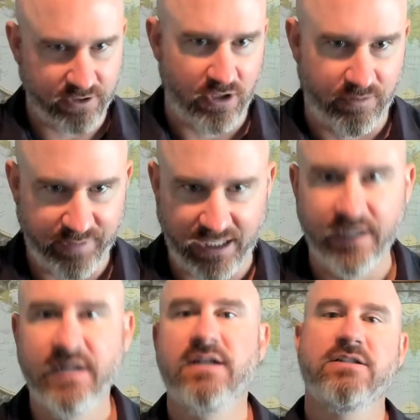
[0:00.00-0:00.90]
call me
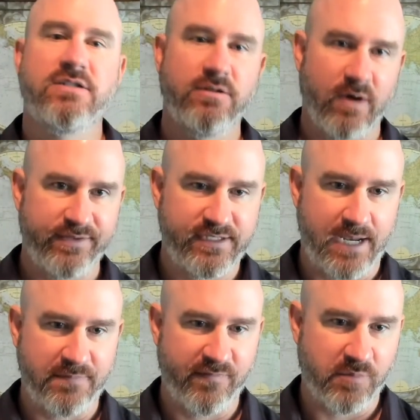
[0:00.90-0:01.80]
to run this
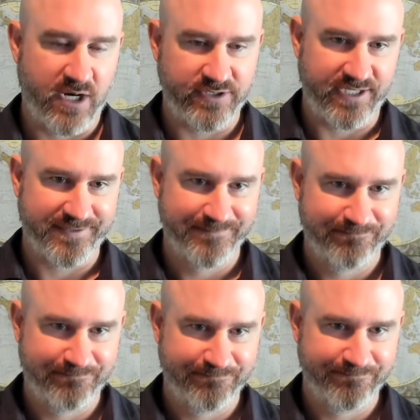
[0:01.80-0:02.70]
type of a project.
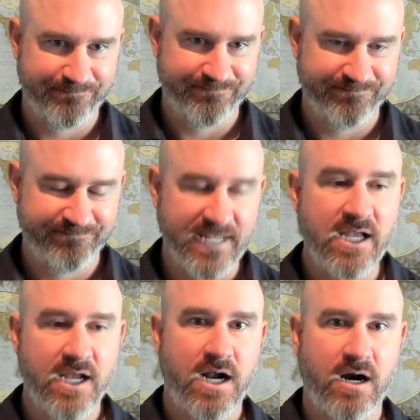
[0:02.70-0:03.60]

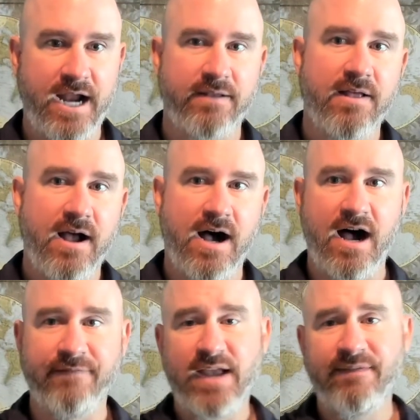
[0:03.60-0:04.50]
All right.
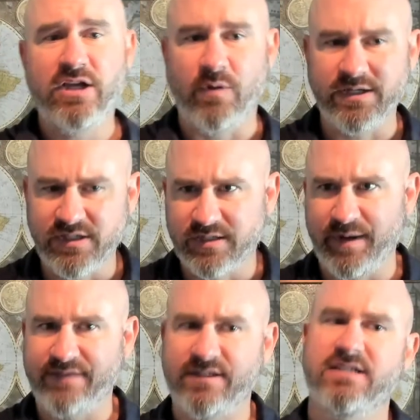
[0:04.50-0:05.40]
If you have any questions
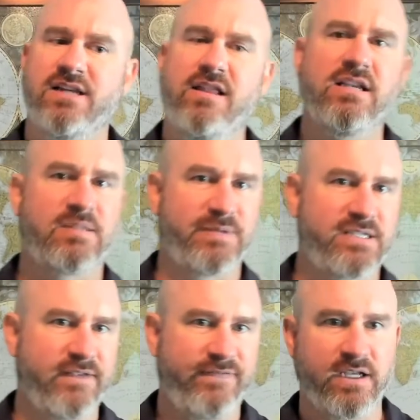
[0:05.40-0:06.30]
about this, anything
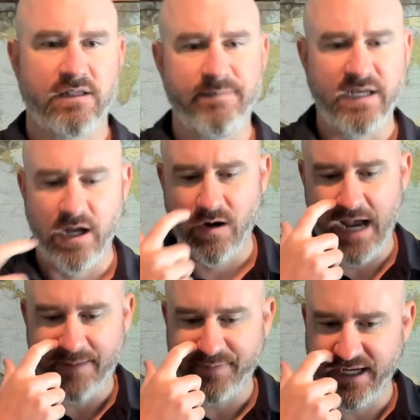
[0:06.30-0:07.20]
specific, let me know.
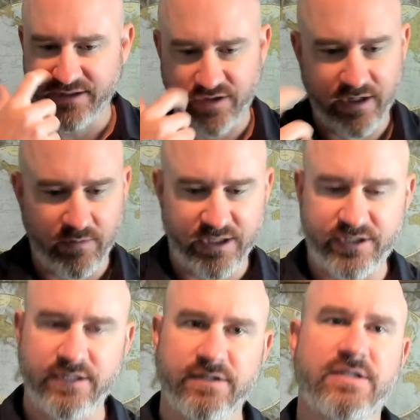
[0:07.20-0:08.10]
Happy to answer any
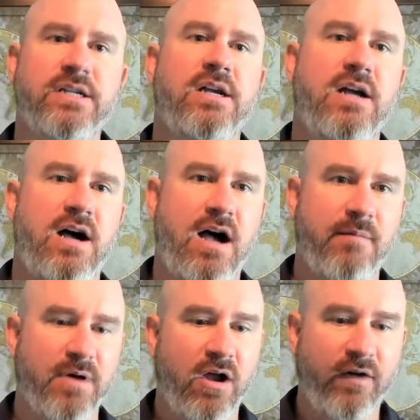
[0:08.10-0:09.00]
questions.
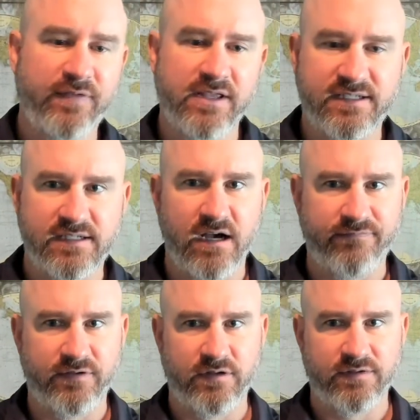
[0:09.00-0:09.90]
But hopefully this is
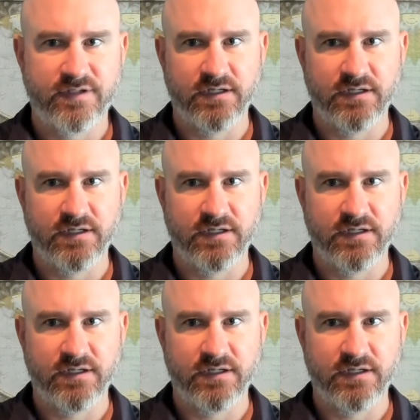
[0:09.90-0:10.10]
helpful